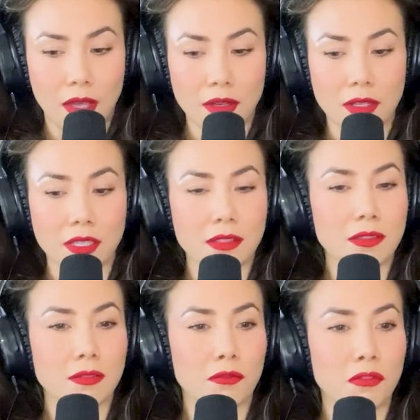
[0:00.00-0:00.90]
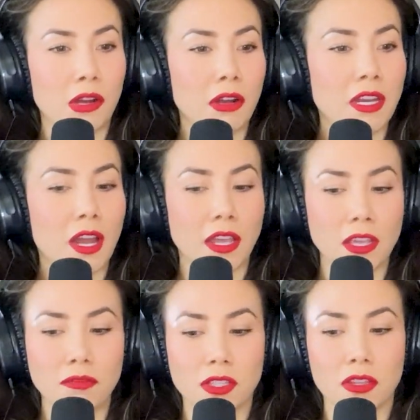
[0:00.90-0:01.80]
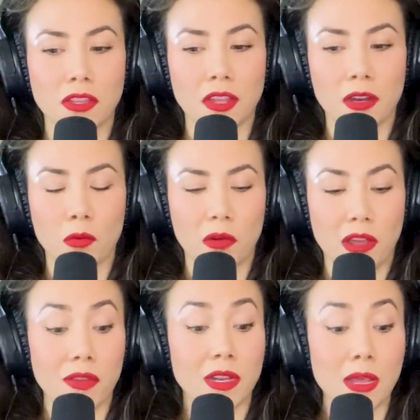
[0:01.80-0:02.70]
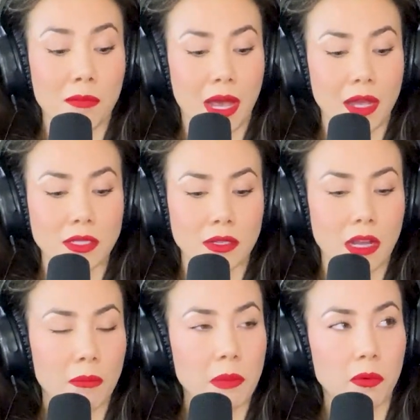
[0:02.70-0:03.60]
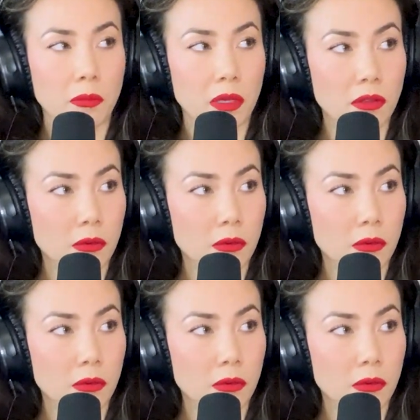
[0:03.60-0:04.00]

And it's very naive to think that it won't have any impact well, it's, it's, on how people will be in